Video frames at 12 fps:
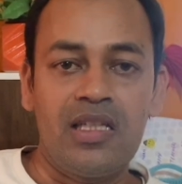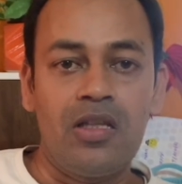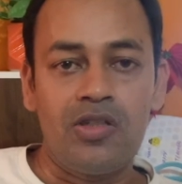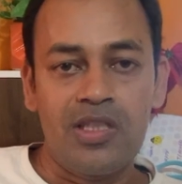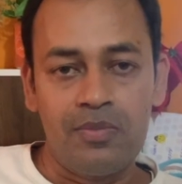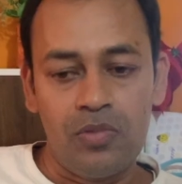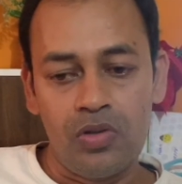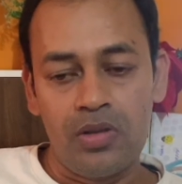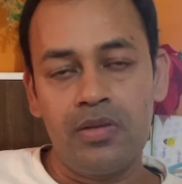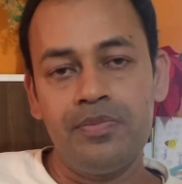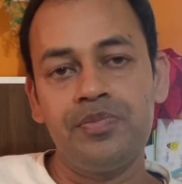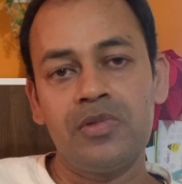the logic more
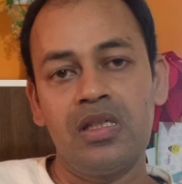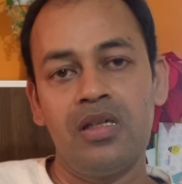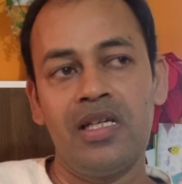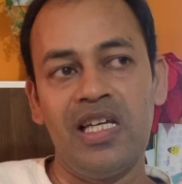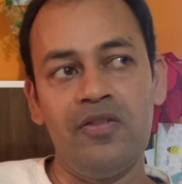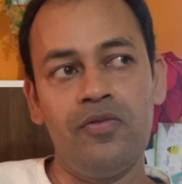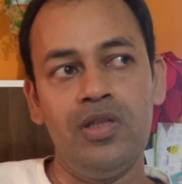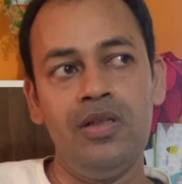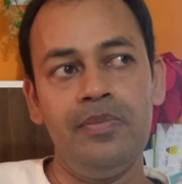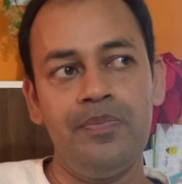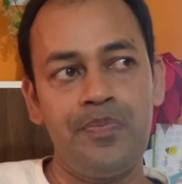carefully.